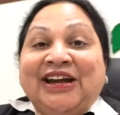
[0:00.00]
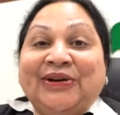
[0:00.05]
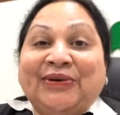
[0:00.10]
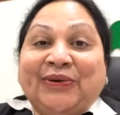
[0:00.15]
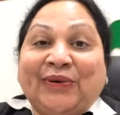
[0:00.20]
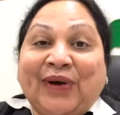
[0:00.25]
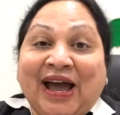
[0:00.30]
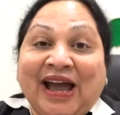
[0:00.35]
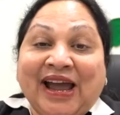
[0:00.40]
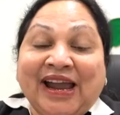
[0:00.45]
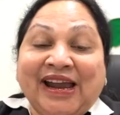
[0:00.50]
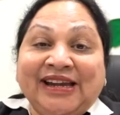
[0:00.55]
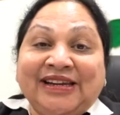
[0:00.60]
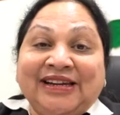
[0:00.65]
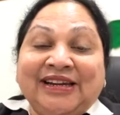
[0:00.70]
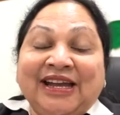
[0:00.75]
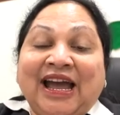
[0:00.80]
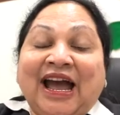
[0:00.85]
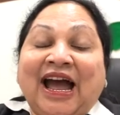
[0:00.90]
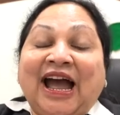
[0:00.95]
write,
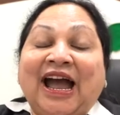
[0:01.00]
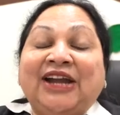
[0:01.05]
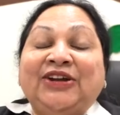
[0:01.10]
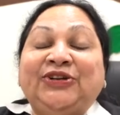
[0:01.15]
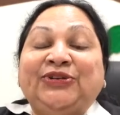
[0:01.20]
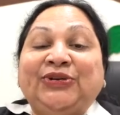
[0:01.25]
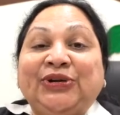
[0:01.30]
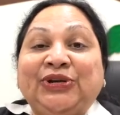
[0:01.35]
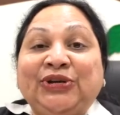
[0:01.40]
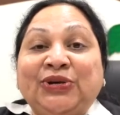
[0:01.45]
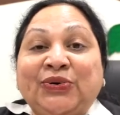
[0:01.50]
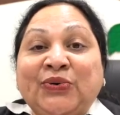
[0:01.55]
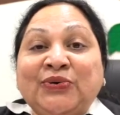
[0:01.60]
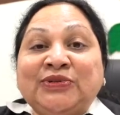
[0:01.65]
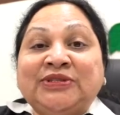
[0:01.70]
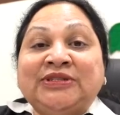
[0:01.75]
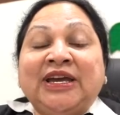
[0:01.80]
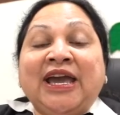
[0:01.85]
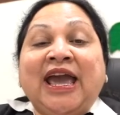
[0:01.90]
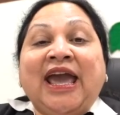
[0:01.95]
and to use